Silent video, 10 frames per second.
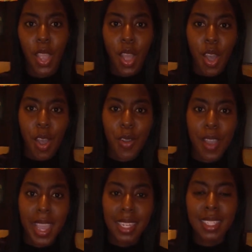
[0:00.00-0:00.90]

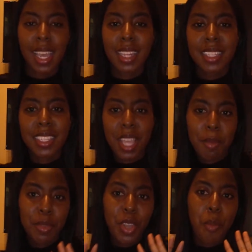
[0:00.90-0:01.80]
Alright, and
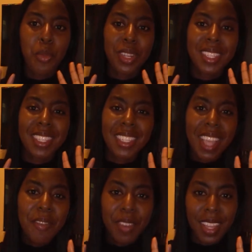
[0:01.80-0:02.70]
step number
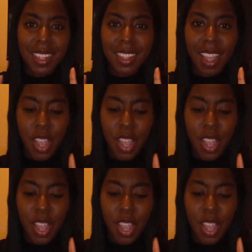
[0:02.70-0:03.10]
7,